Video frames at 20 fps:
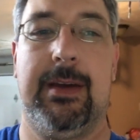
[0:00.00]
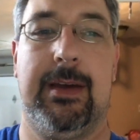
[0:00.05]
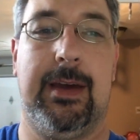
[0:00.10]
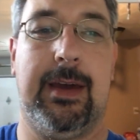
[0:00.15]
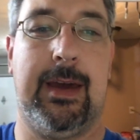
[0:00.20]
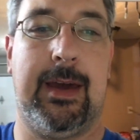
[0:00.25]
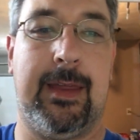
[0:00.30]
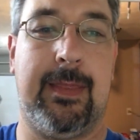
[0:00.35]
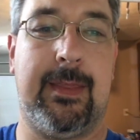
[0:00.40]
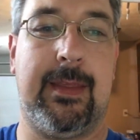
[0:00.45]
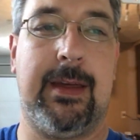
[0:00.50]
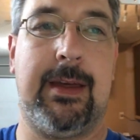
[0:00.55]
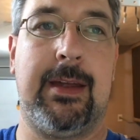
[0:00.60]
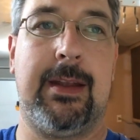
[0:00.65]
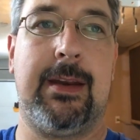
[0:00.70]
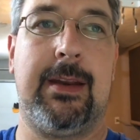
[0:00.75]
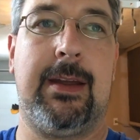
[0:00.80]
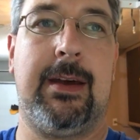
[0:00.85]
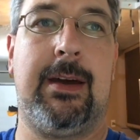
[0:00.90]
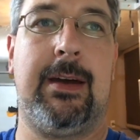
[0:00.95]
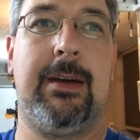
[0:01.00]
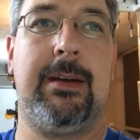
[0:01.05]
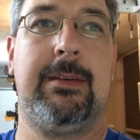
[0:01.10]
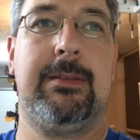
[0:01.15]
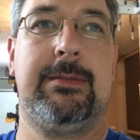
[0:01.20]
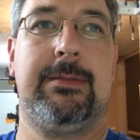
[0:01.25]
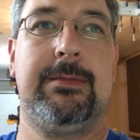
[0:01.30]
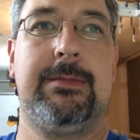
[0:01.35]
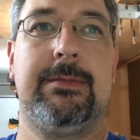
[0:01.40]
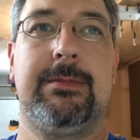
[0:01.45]
and then
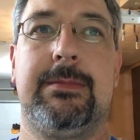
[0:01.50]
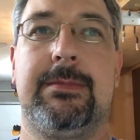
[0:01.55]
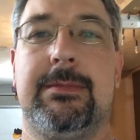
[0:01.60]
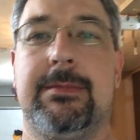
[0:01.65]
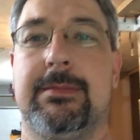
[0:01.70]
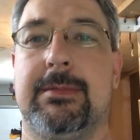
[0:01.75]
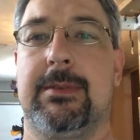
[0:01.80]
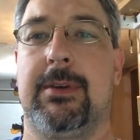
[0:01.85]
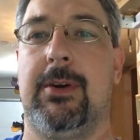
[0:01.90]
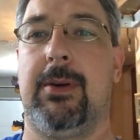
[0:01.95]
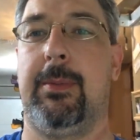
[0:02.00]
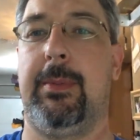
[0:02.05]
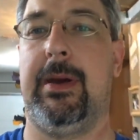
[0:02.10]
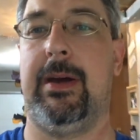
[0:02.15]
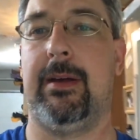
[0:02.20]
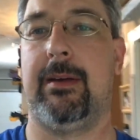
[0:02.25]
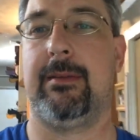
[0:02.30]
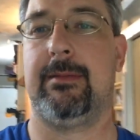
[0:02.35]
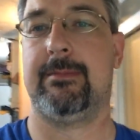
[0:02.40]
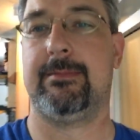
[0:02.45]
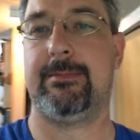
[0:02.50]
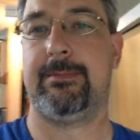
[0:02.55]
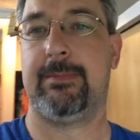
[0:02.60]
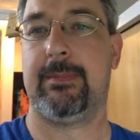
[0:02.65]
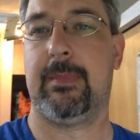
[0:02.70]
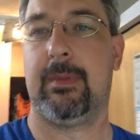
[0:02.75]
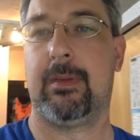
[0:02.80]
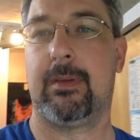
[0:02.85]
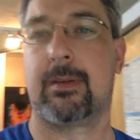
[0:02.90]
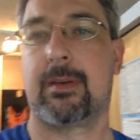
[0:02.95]
go to bed.
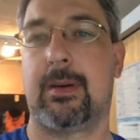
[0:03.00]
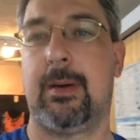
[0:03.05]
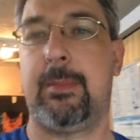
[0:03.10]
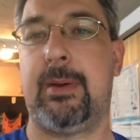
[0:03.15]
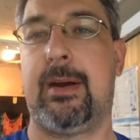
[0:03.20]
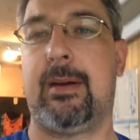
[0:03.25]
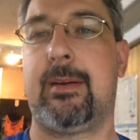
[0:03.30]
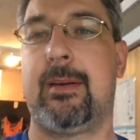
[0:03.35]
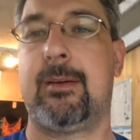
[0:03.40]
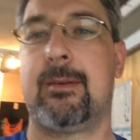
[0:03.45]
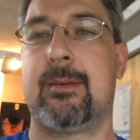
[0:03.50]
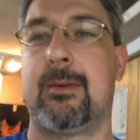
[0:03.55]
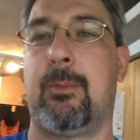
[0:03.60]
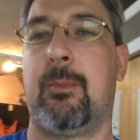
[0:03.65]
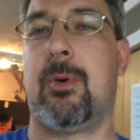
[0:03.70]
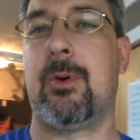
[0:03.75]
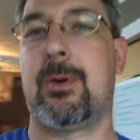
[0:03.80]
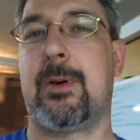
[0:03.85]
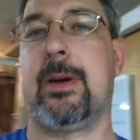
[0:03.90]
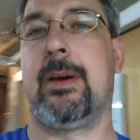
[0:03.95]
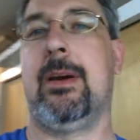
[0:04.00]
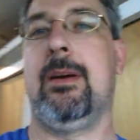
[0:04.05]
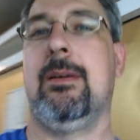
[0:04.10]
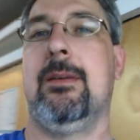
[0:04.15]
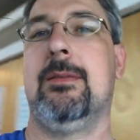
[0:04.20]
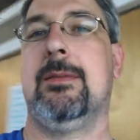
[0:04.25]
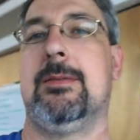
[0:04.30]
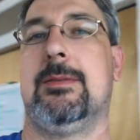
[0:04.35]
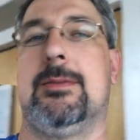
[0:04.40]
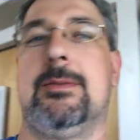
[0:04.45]
Come out here in the morning,
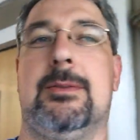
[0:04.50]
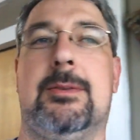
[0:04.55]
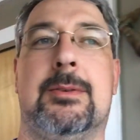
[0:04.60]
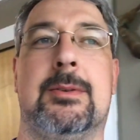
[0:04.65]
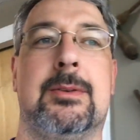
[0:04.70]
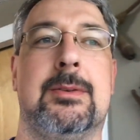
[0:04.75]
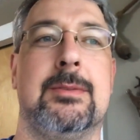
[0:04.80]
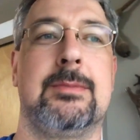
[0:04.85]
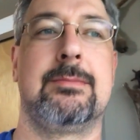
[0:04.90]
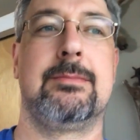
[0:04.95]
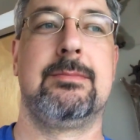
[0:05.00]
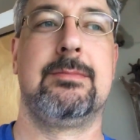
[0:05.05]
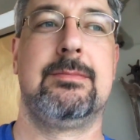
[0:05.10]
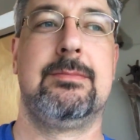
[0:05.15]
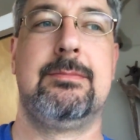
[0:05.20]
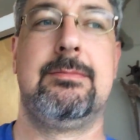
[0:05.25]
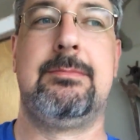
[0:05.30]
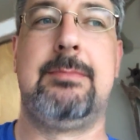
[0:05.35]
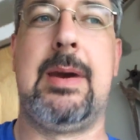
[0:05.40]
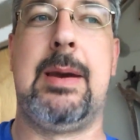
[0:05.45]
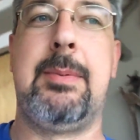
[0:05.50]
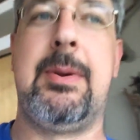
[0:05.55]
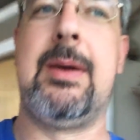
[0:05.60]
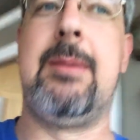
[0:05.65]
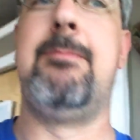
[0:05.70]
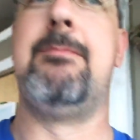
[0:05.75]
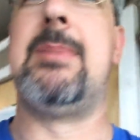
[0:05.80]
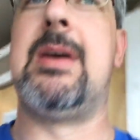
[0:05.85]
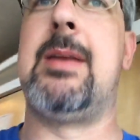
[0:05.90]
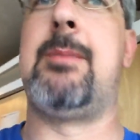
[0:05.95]
or maybe
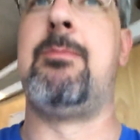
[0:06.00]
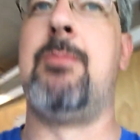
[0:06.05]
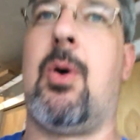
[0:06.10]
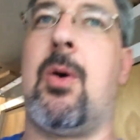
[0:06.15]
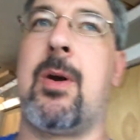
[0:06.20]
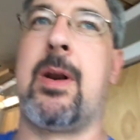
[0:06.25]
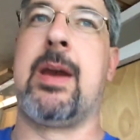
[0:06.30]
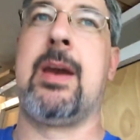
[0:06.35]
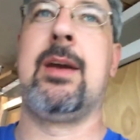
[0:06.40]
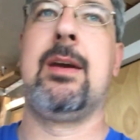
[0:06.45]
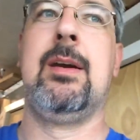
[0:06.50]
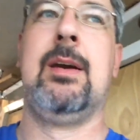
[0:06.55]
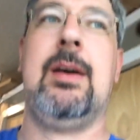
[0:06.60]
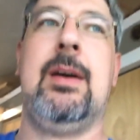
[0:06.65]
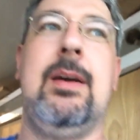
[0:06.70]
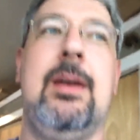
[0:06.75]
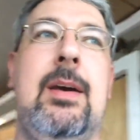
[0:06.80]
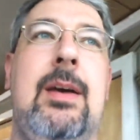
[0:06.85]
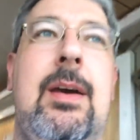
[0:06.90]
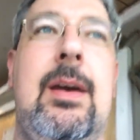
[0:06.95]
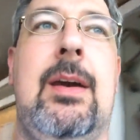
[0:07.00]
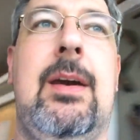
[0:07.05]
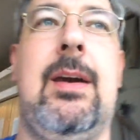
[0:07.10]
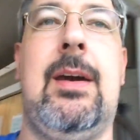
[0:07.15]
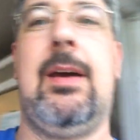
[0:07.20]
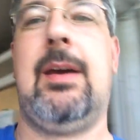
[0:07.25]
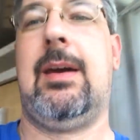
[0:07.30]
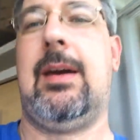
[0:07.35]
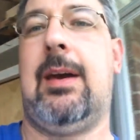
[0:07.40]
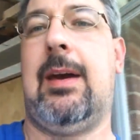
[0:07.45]
mid-morning,
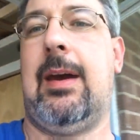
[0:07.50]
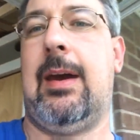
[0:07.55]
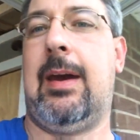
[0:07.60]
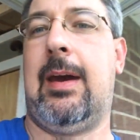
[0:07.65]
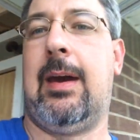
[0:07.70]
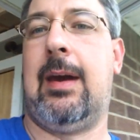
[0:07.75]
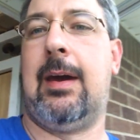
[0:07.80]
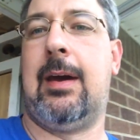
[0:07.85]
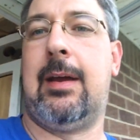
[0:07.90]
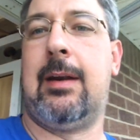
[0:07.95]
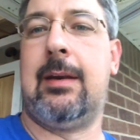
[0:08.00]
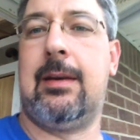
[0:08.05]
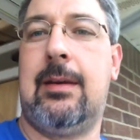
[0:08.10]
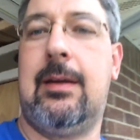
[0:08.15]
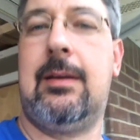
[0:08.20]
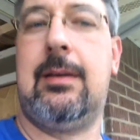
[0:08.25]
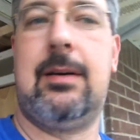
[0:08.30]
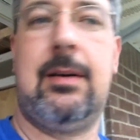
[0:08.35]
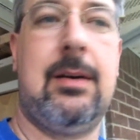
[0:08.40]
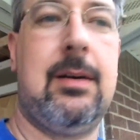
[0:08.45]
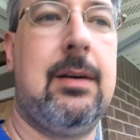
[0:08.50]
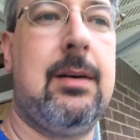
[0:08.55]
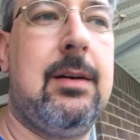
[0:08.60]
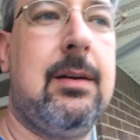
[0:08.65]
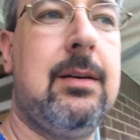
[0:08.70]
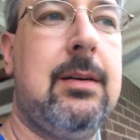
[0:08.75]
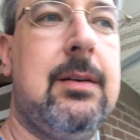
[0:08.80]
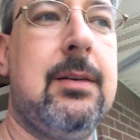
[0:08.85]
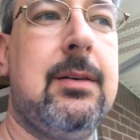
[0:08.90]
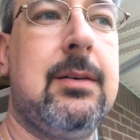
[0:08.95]
and
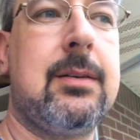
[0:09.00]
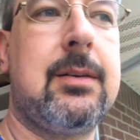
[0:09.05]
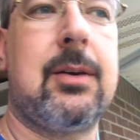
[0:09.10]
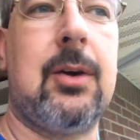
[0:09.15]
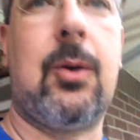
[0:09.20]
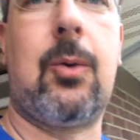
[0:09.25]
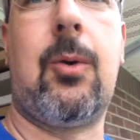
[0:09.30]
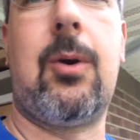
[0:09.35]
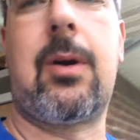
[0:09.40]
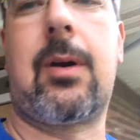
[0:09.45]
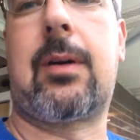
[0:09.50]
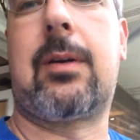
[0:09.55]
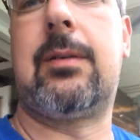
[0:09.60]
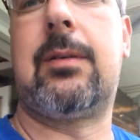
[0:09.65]
go to work.